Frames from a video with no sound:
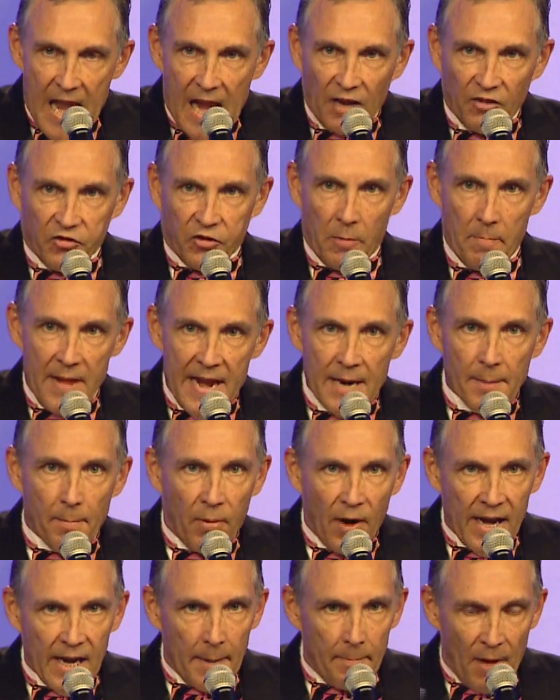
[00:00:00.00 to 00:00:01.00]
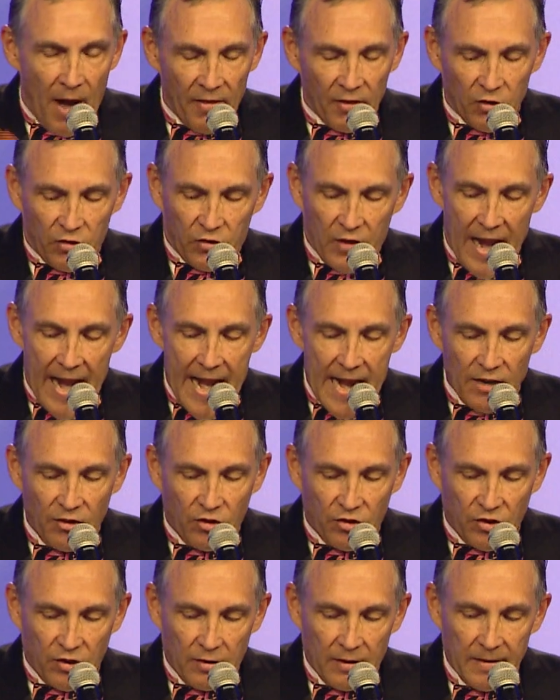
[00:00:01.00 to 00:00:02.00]
is for me to bring up on the
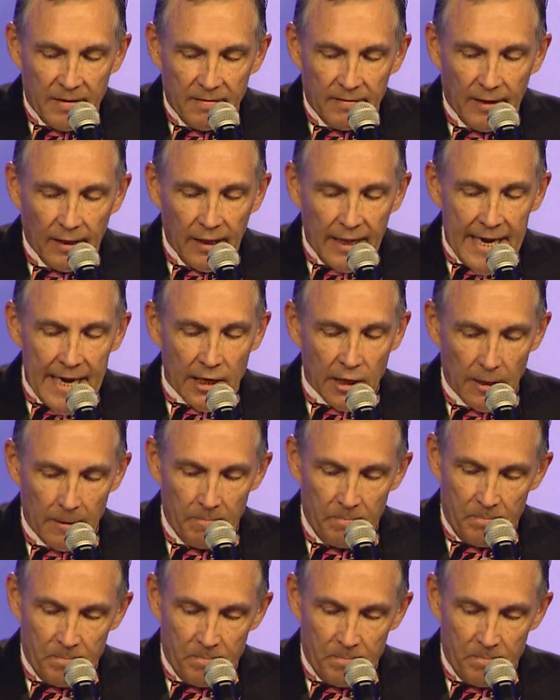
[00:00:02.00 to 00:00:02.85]
stage the leader